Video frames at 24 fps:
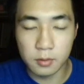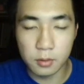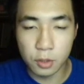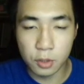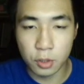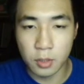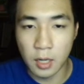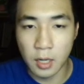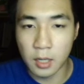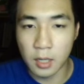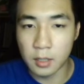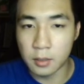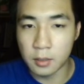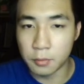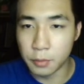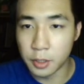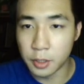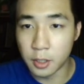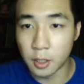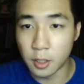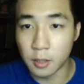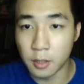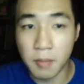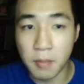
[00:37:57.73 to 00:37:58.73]
trial, we
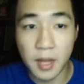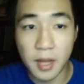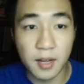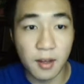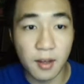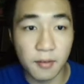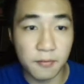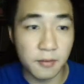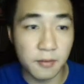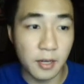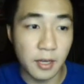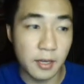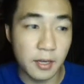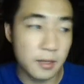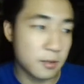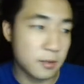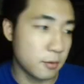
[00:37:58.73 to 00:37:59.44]
got Mega Flare.